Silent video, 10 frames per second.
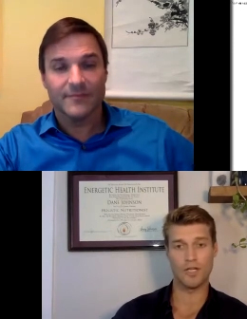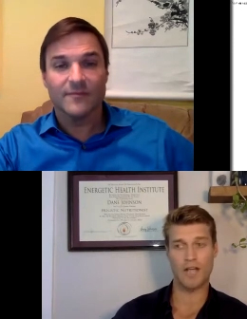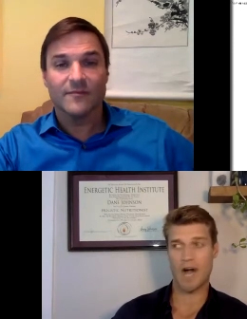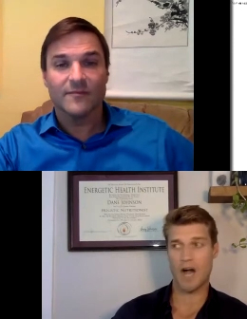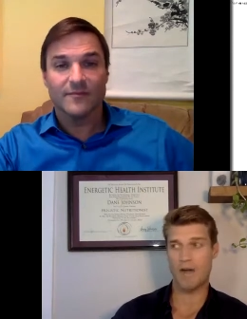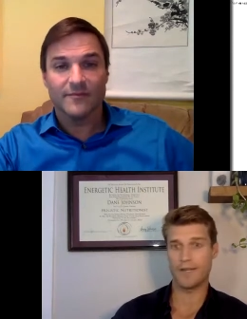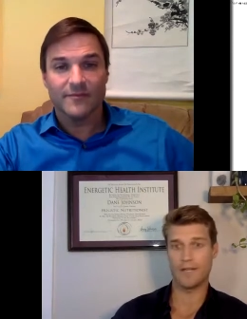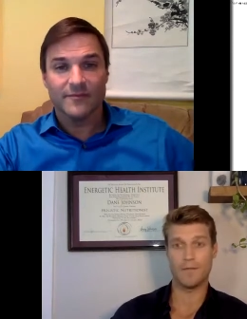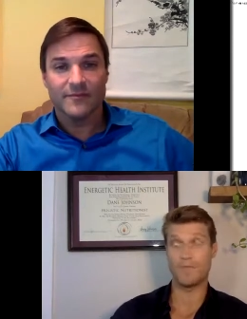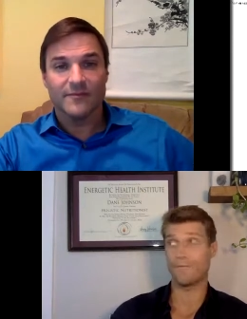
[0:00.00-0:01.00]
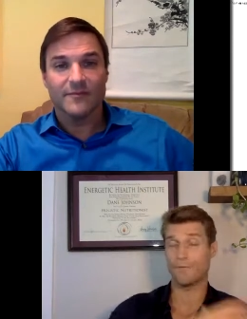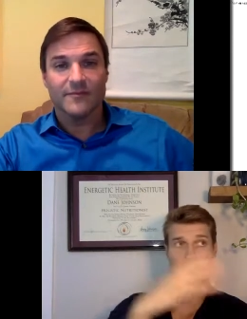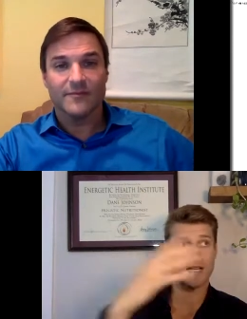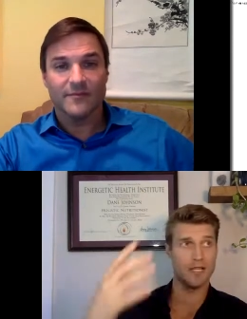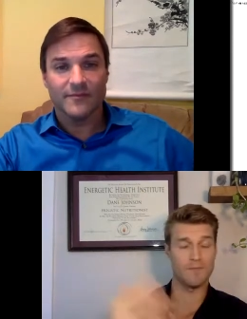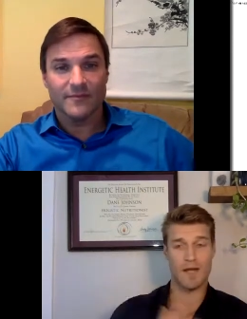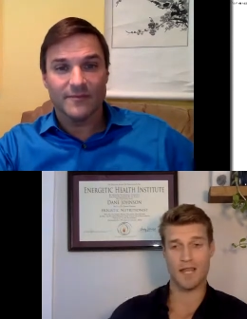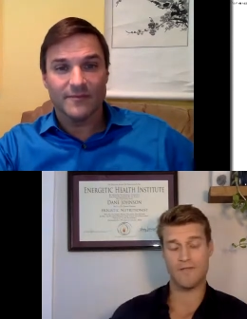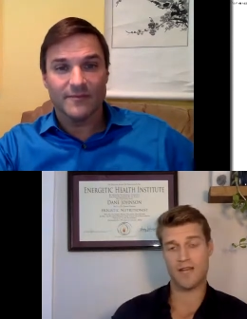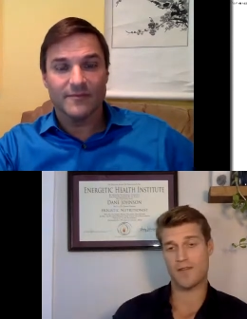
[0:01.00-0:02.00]
Speaker 1: confident, be free to live my life
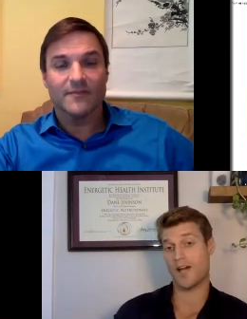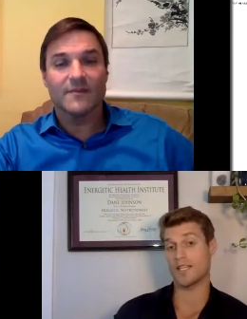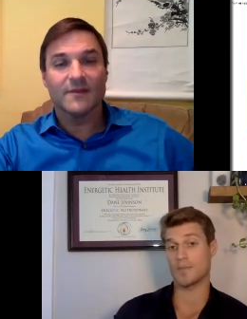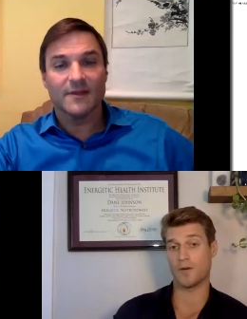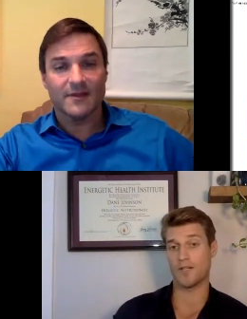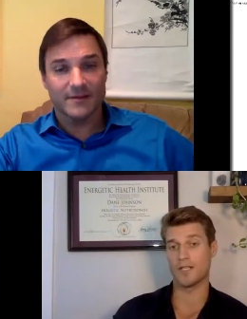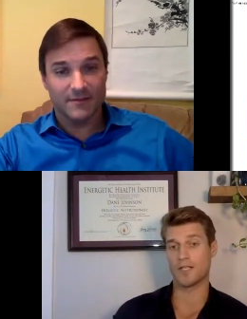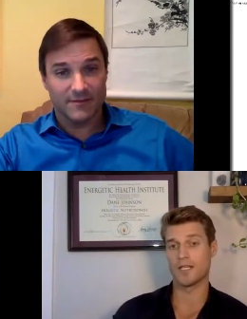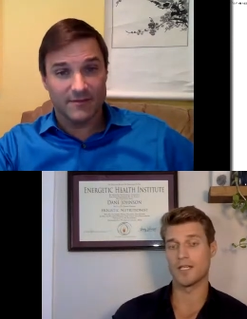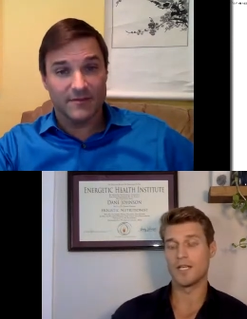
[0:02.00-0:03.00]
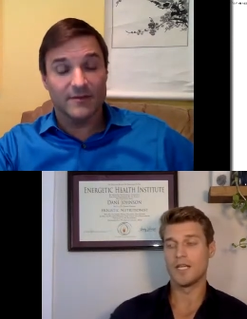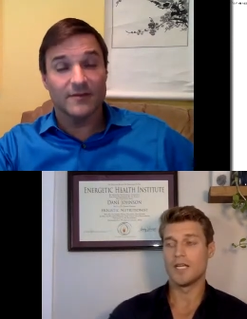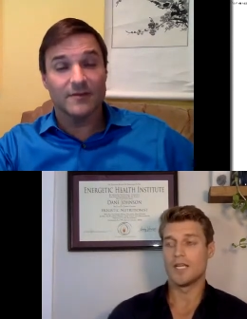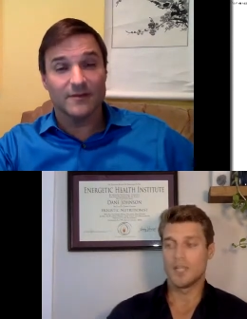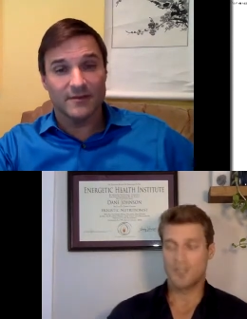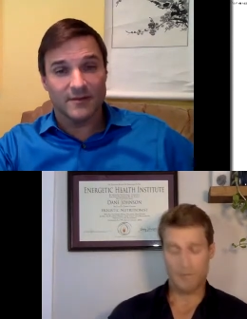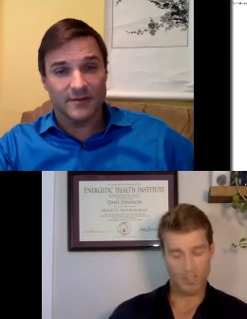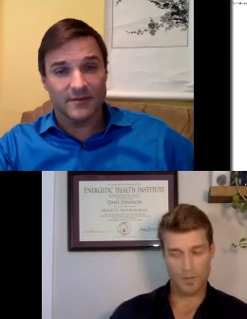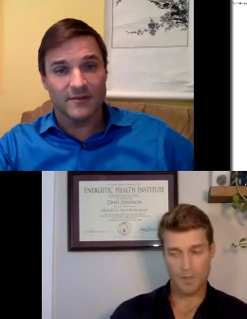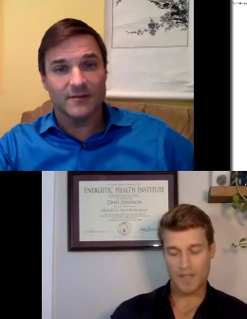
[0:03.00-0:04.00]
and have high experience. So I just want
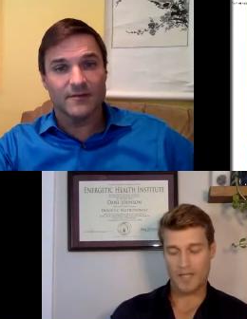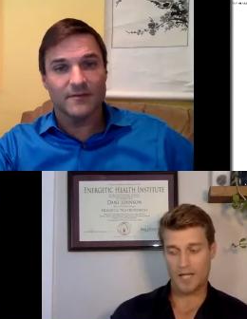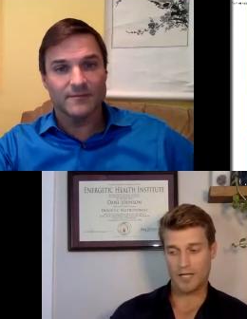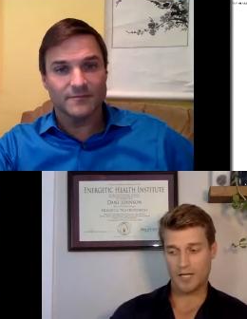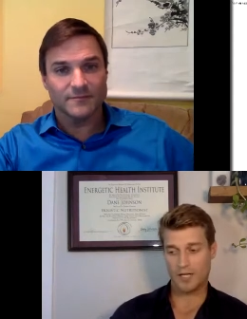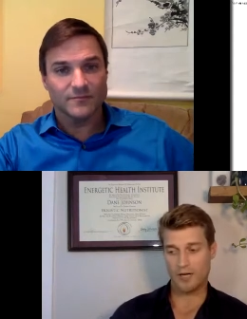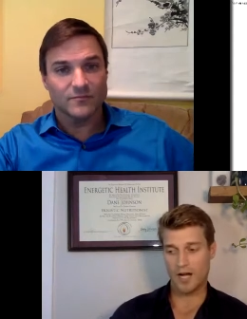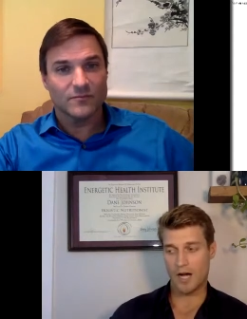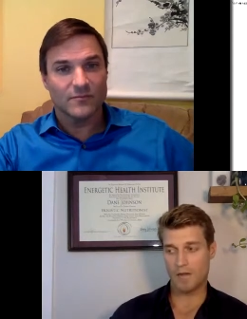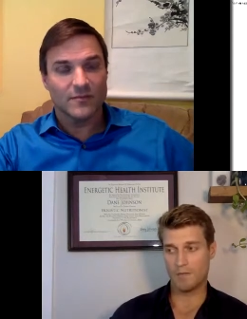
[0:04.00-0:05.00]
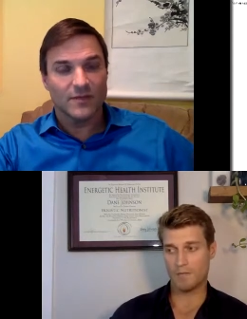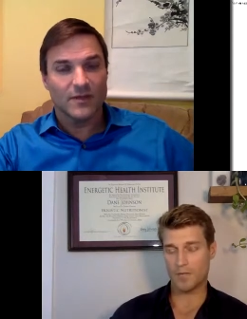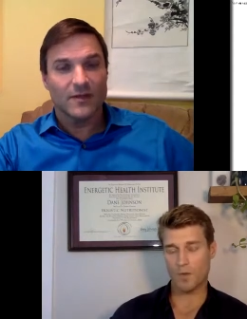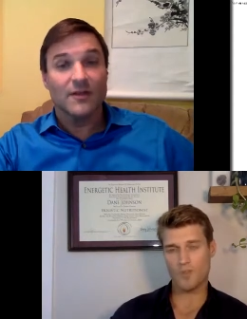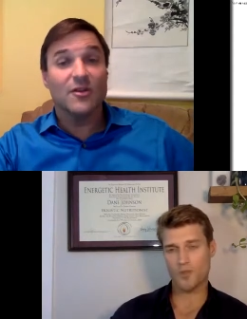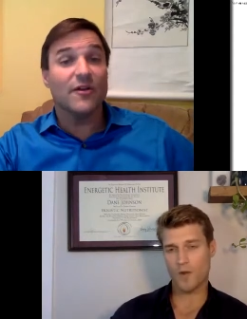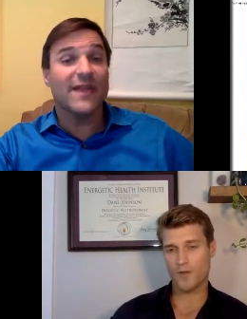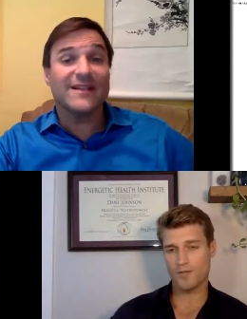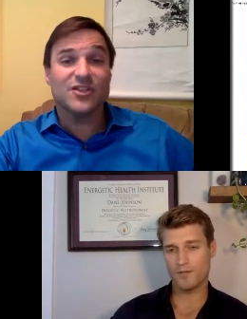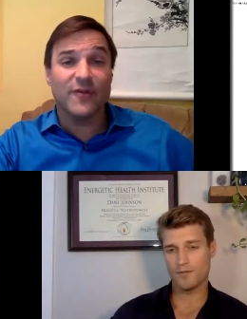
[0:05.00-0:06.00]
to make that clear. Um, and what was your question?
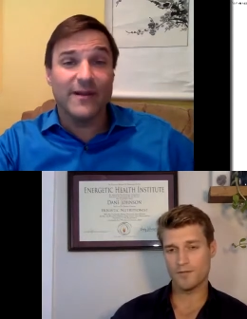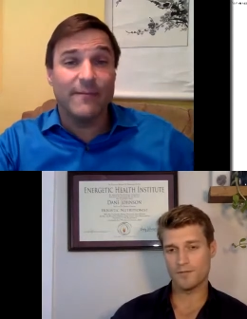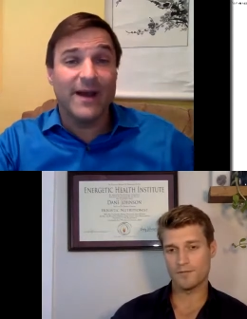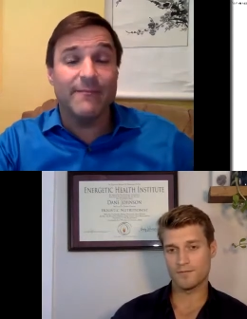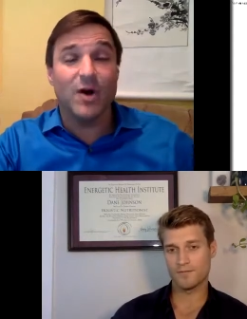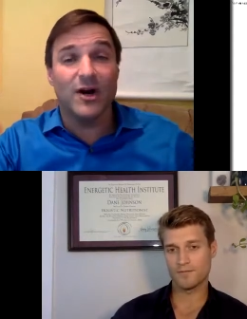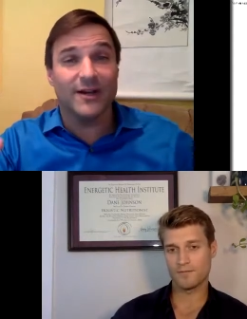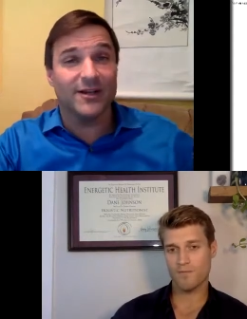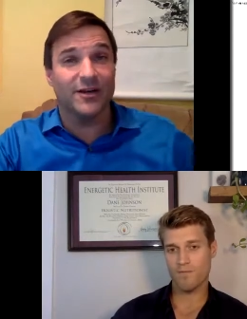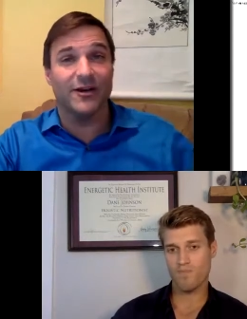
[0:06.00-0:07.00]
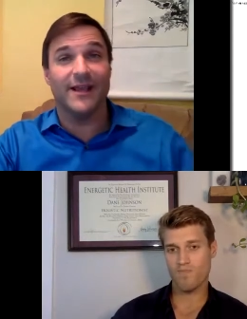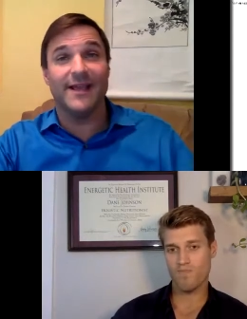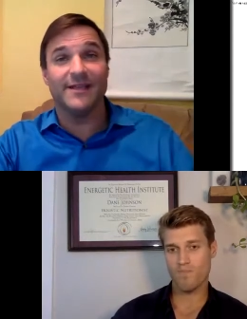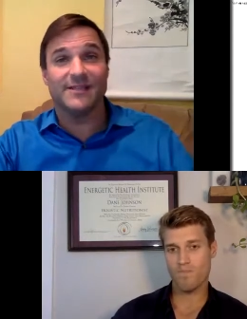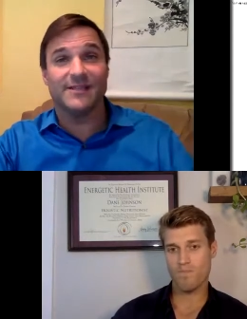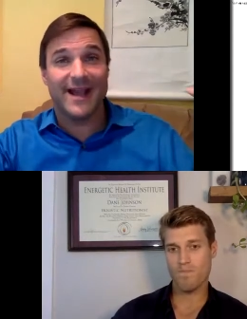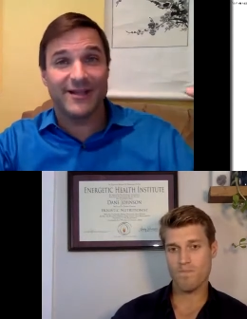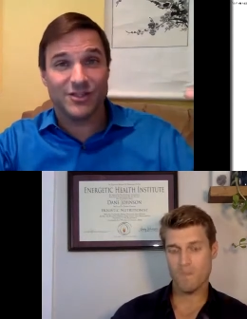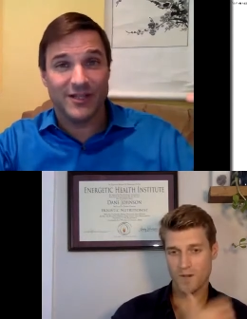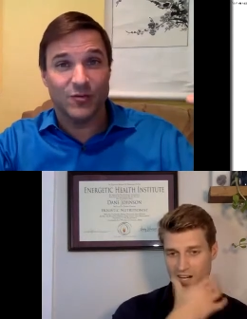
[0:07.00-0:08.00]
that's
Speaker 2: great. My moniker is
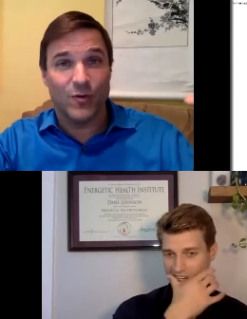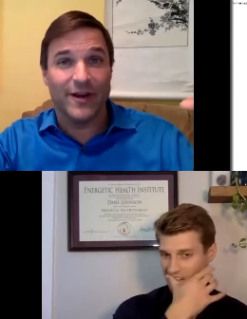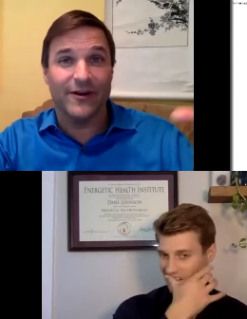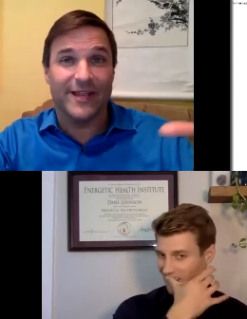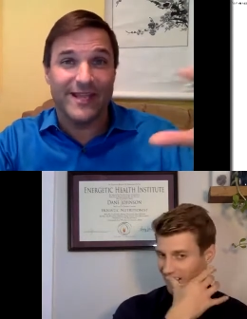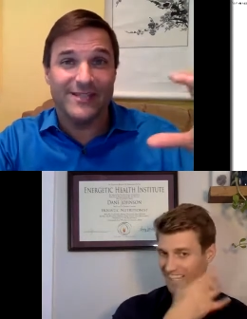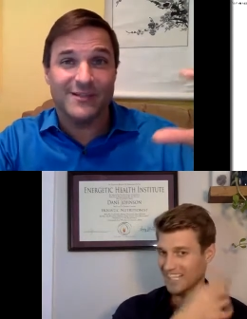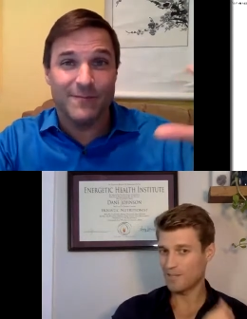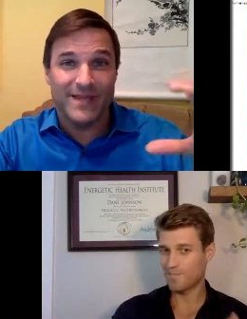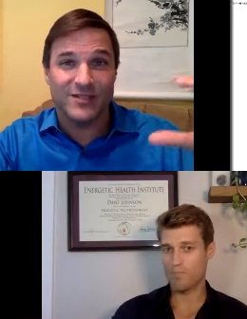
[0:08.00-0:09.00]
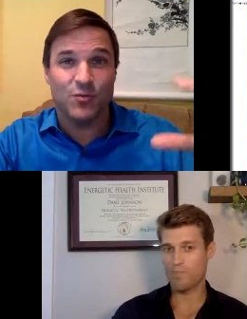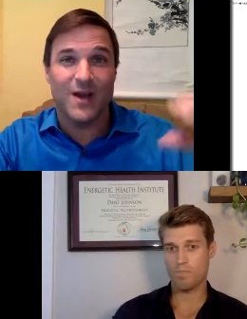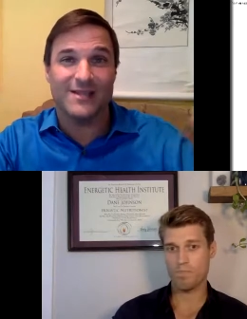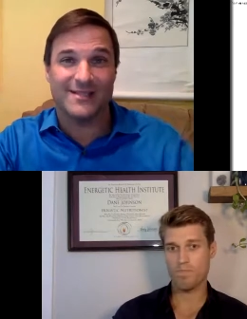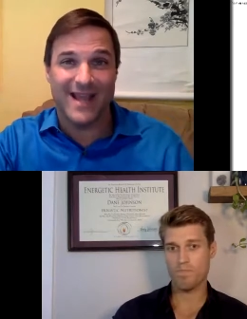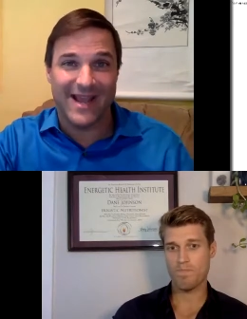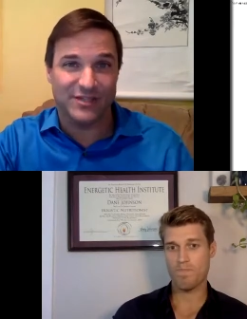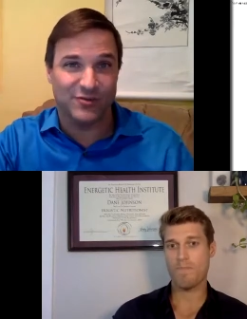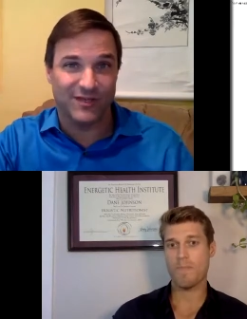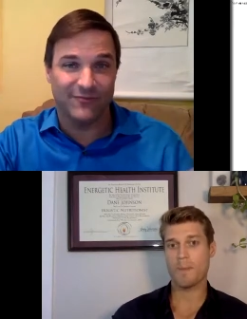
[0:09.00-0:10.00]
actually where East meets West
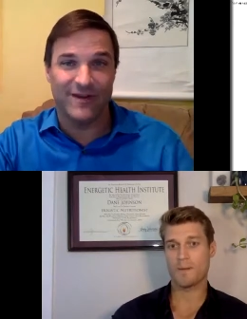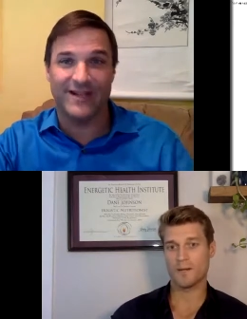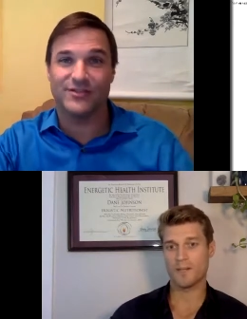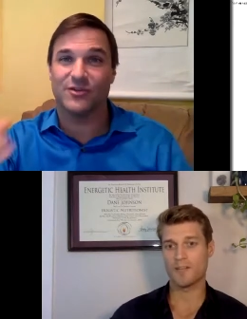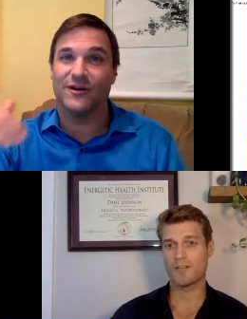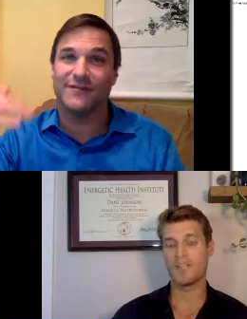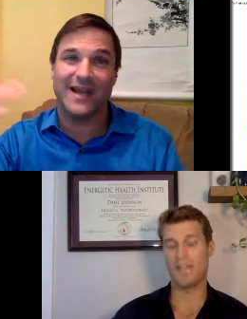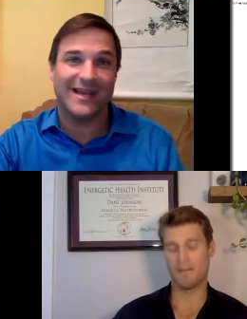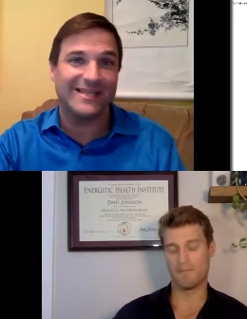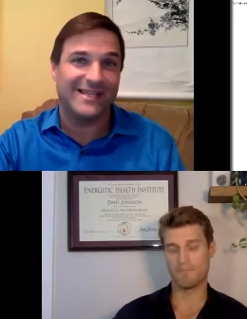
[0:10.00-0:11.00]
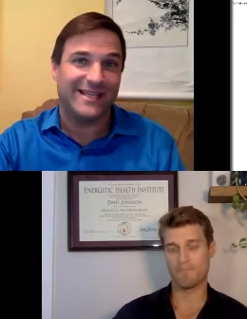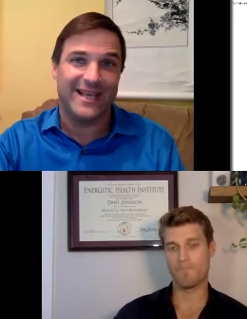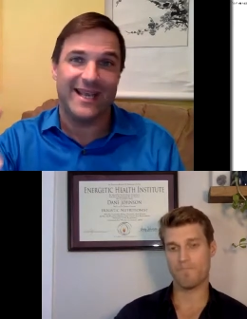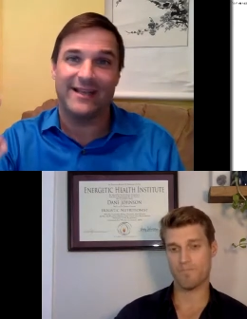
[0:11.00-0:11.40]
naturally, right? So I've got a DEA